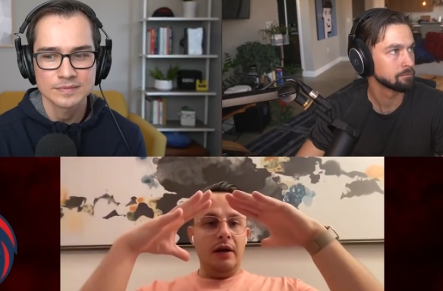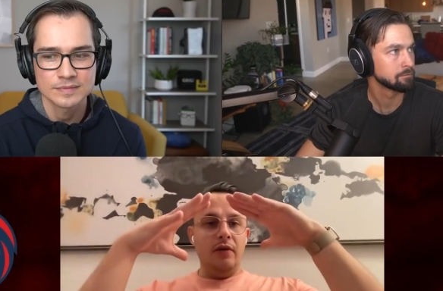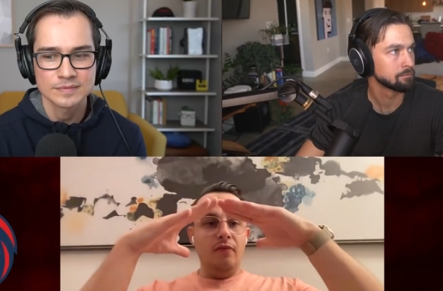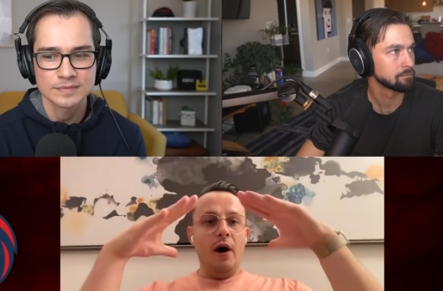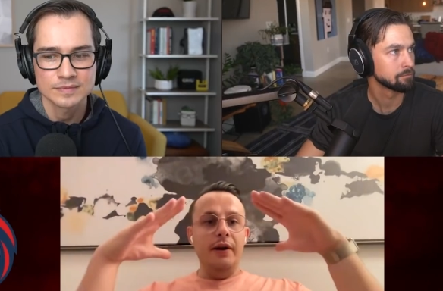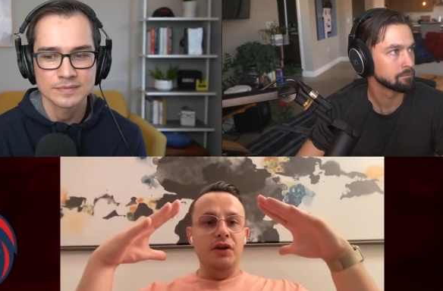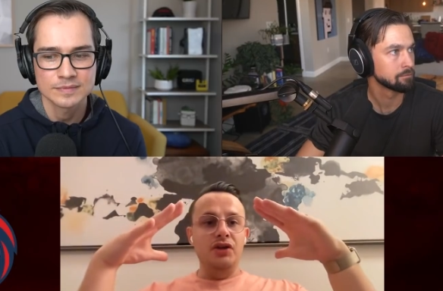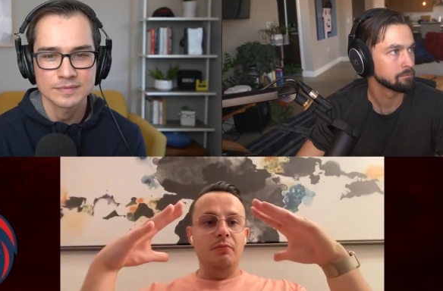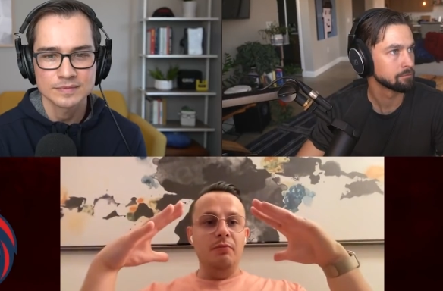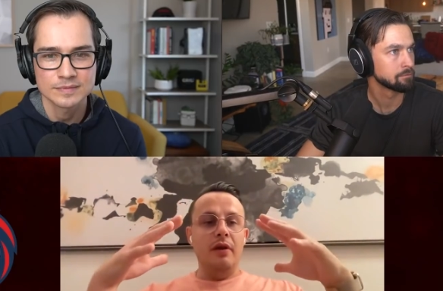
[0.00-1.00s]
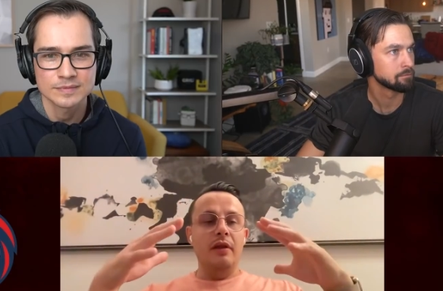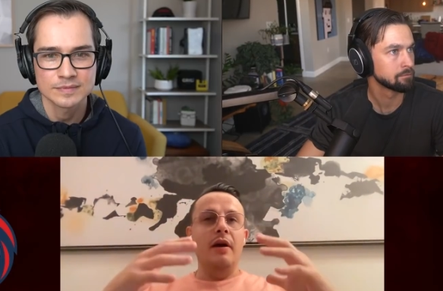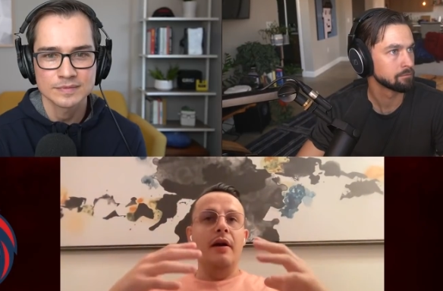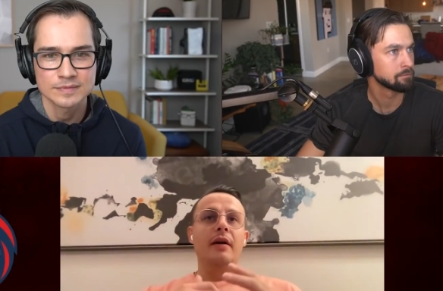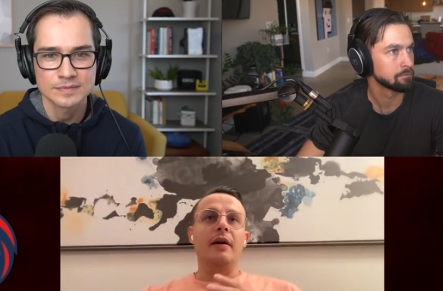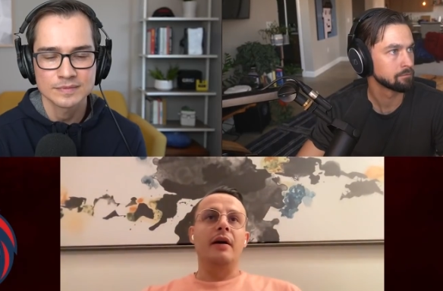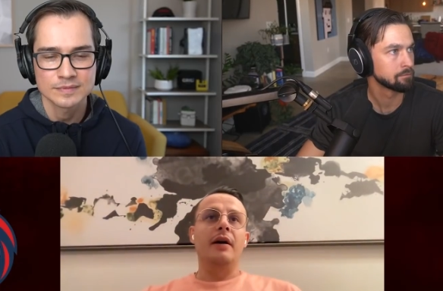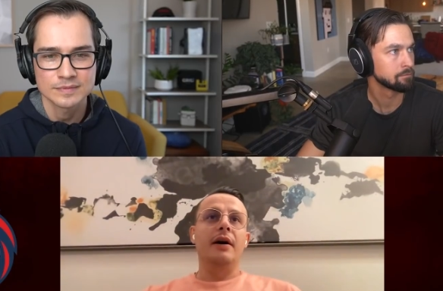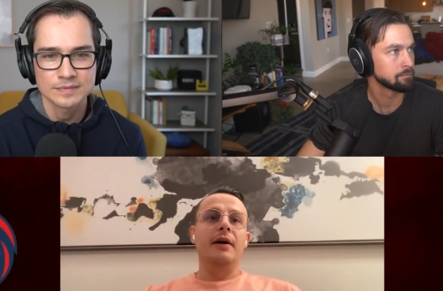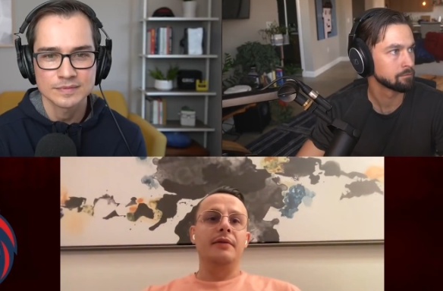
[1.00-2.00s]
Speaker 1: kind of one inch umbrella,
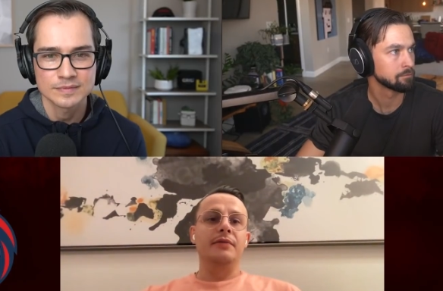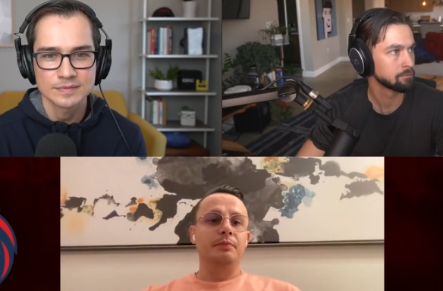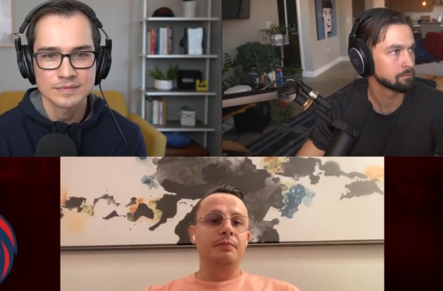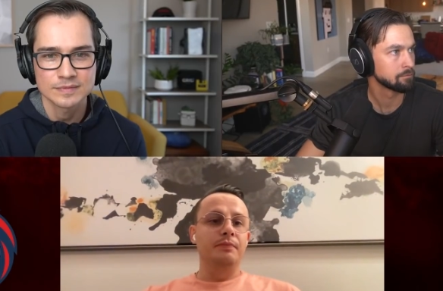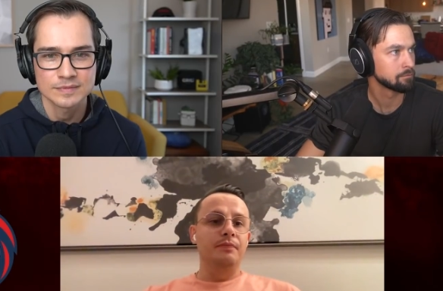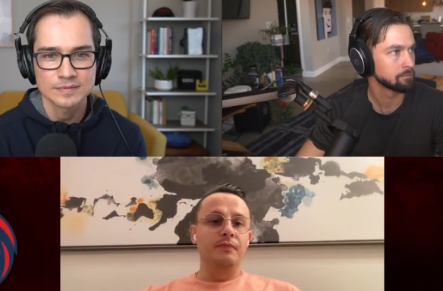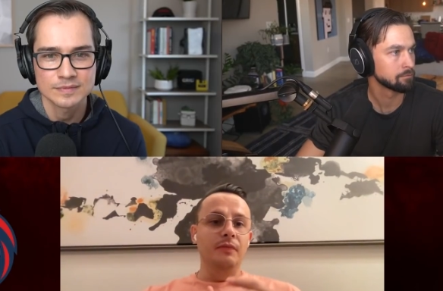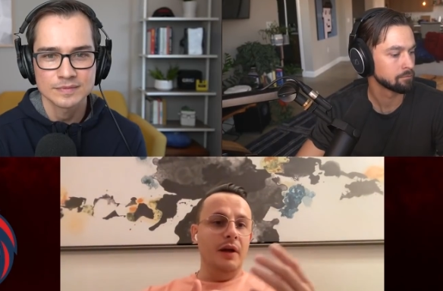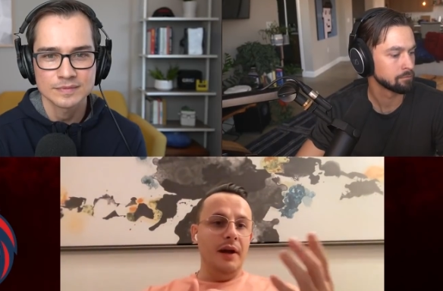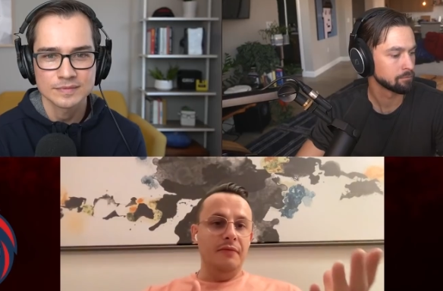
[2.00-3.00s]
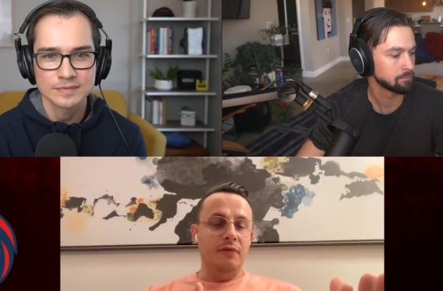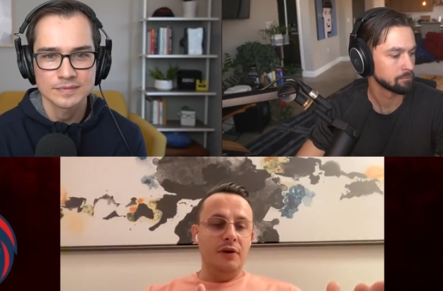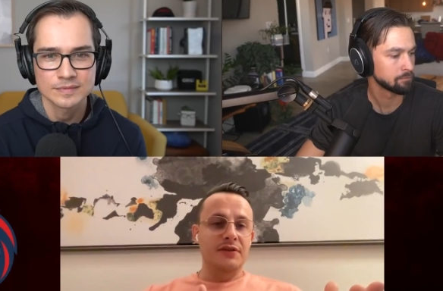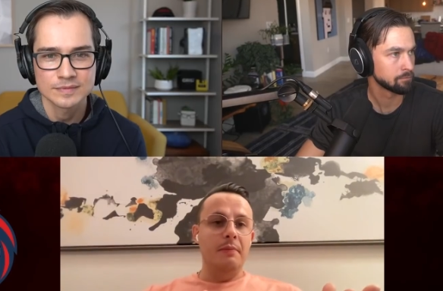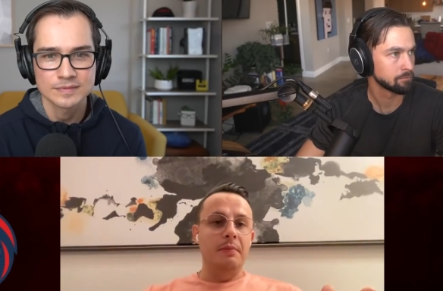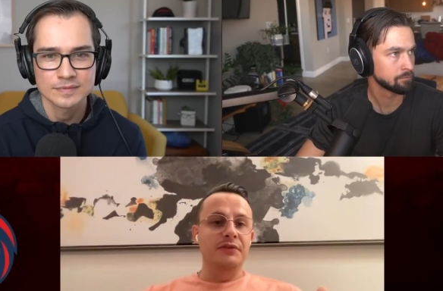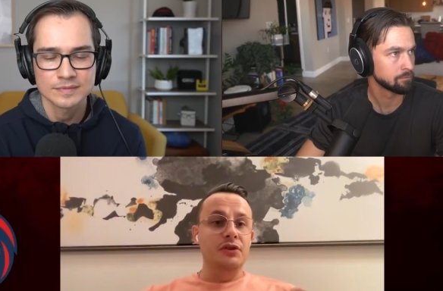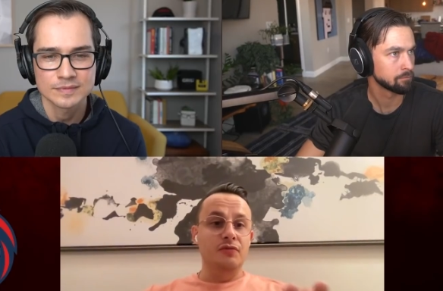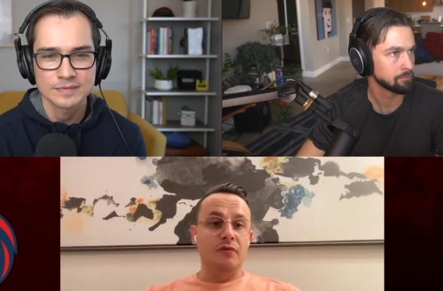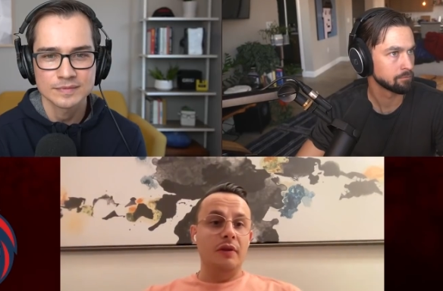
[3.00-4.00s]
uh, like, for example,
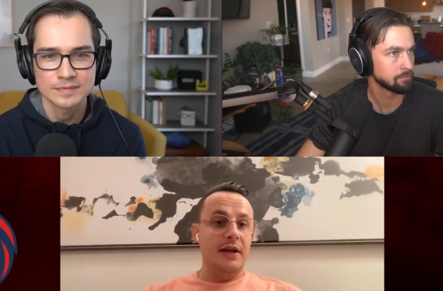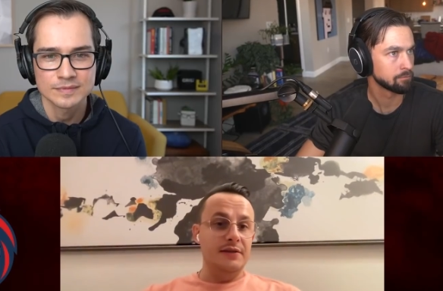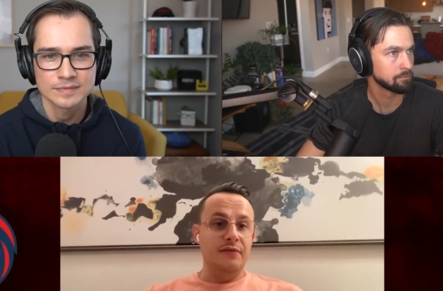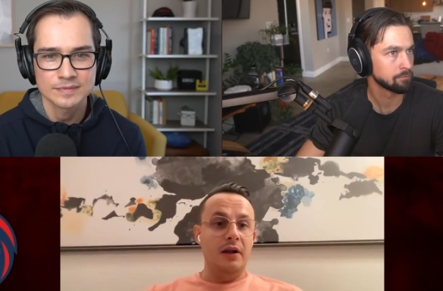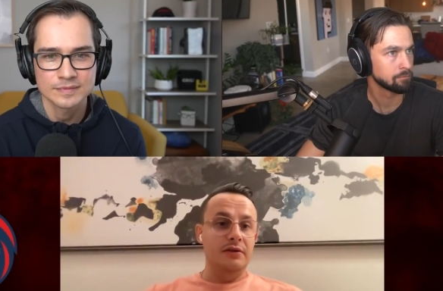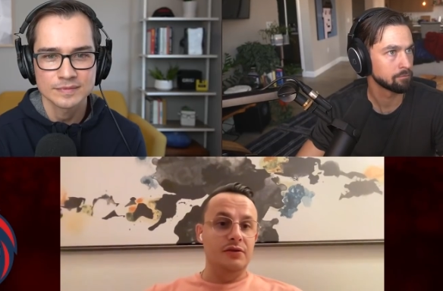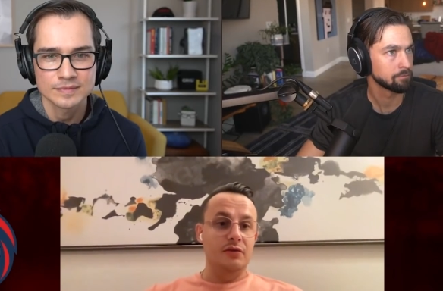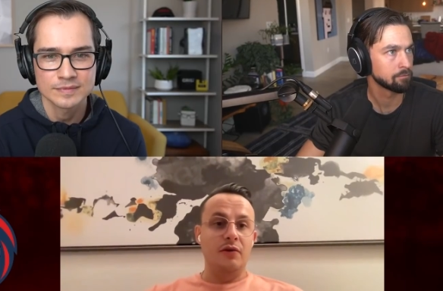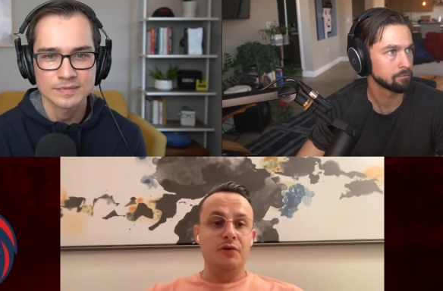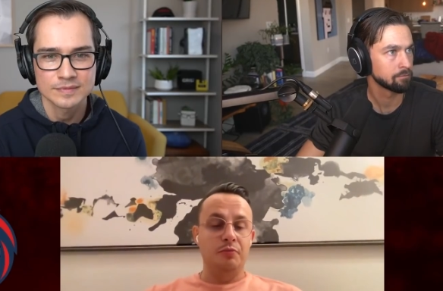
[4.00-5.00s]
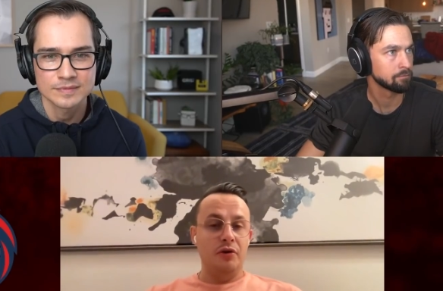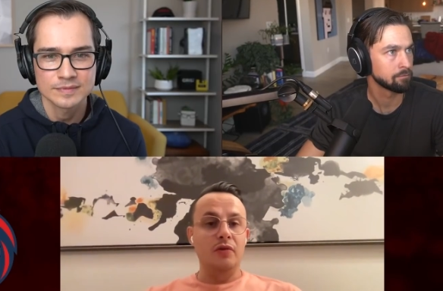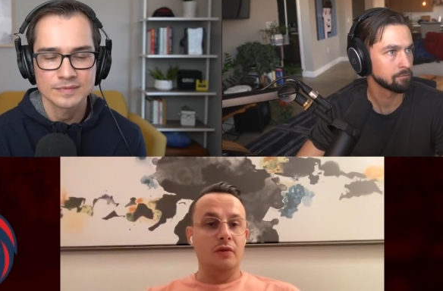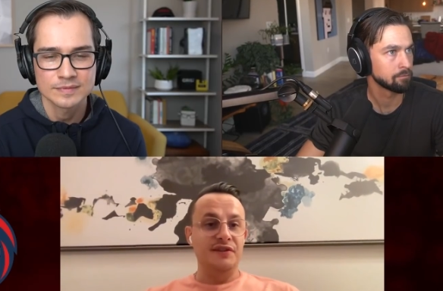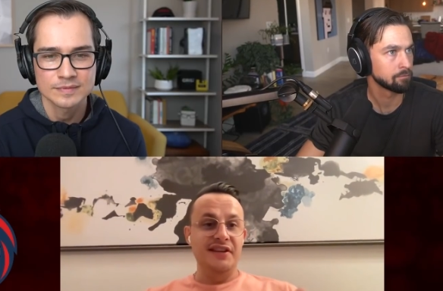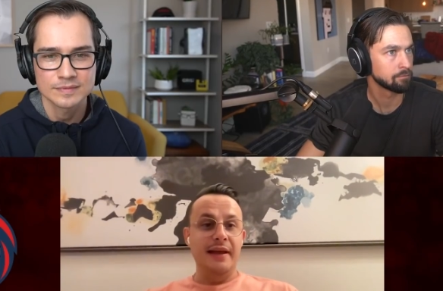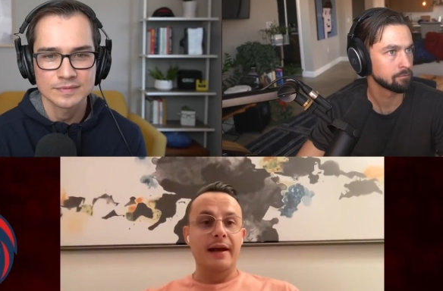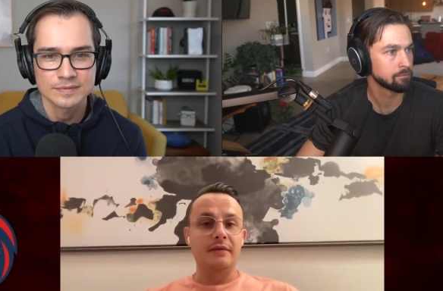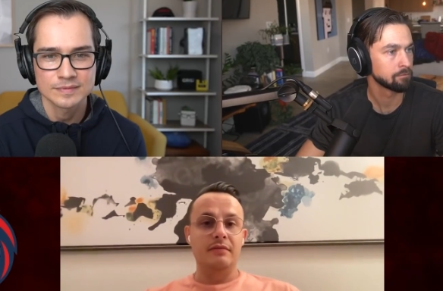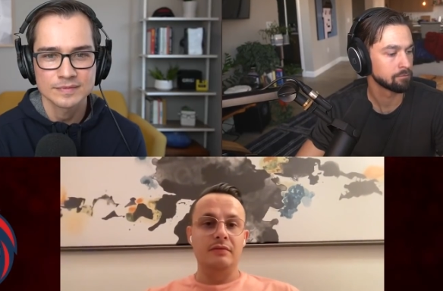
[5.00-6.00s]
decentralized file storage protocol, D
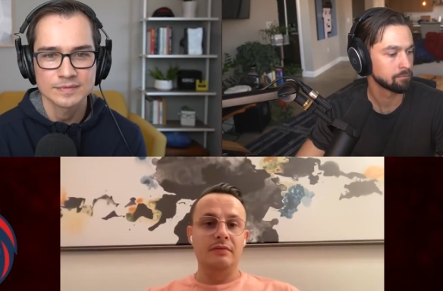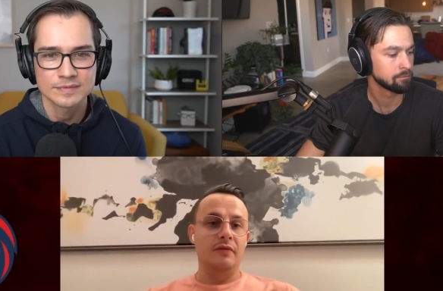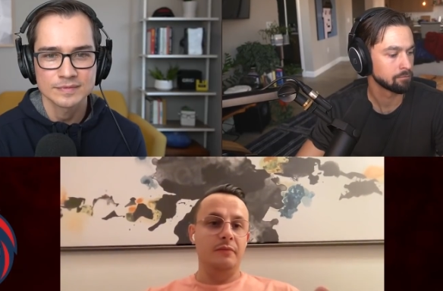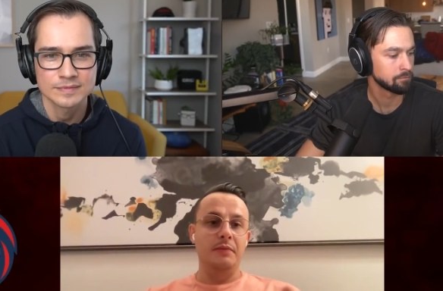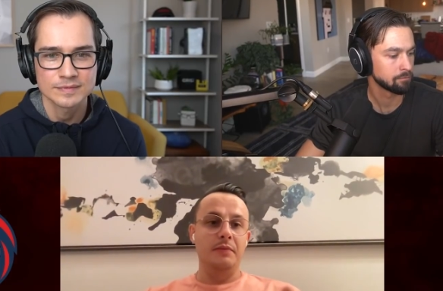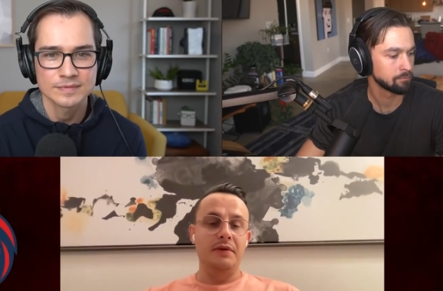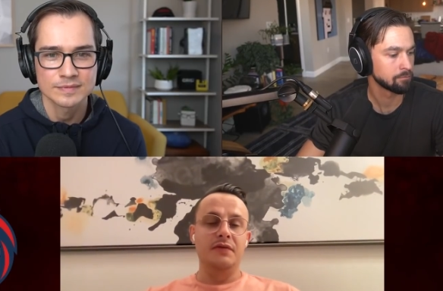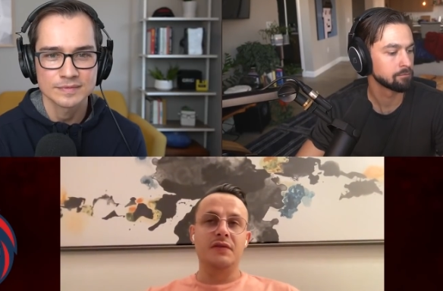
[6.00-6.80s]
NAT. You have maybe